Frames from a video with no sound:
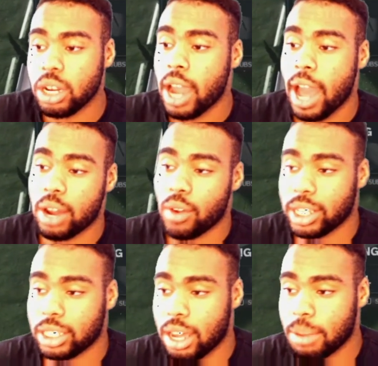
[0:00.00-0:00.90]
how do I
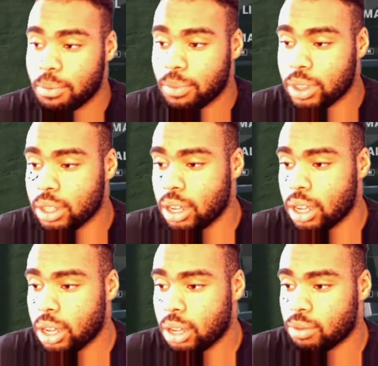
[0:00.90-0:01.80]
stop
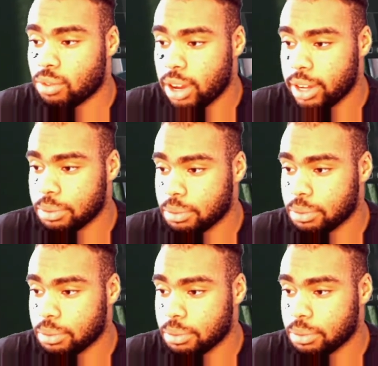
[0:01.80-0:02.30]
the run?